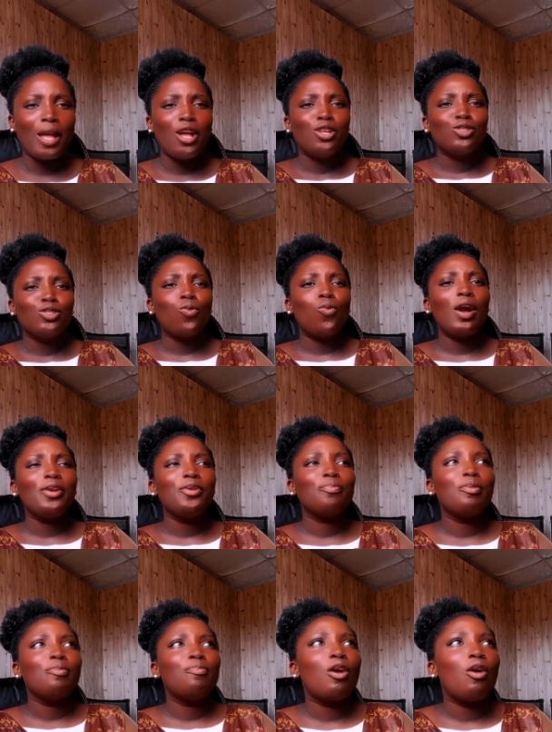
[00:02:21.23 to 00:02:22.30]
so why do
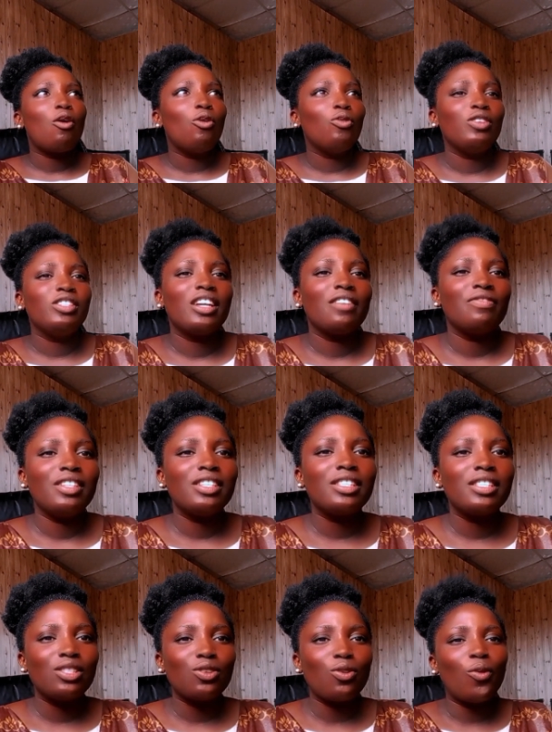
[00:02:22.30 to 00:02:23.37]
people always have this